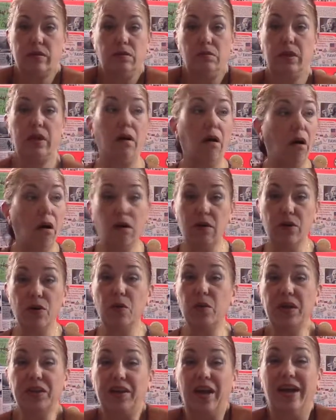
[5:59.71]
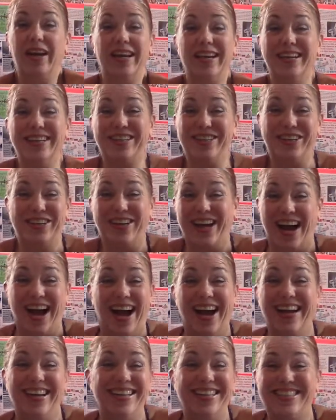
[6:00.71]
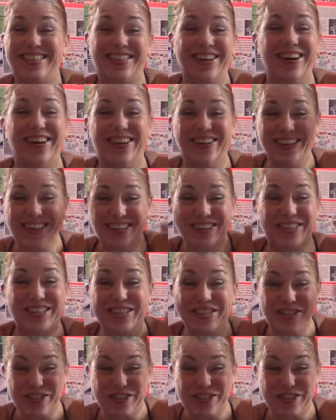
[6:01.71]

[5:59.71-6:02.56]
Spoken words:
I mean, I don't know what that is, you guys. So you can